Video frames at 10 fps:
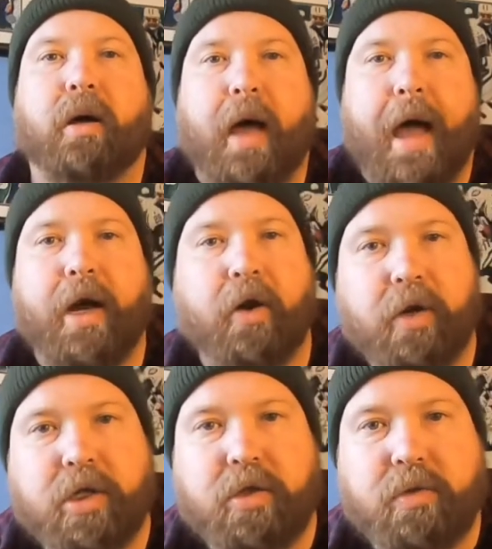anger
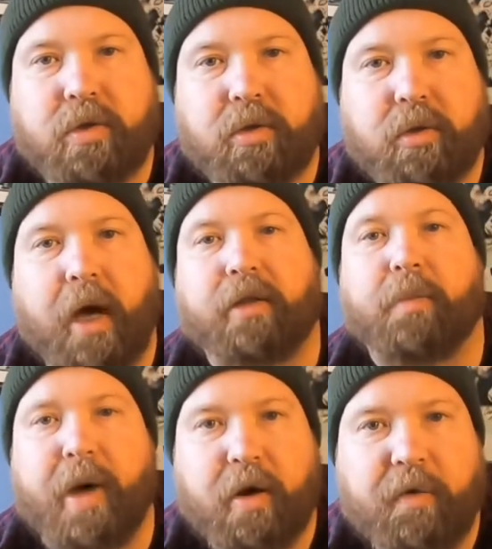issues got the
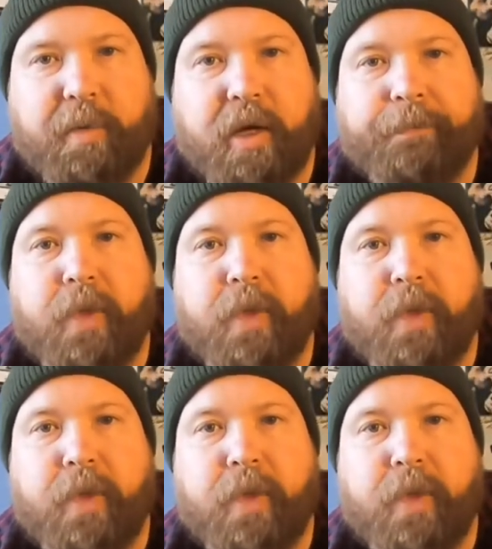better of me,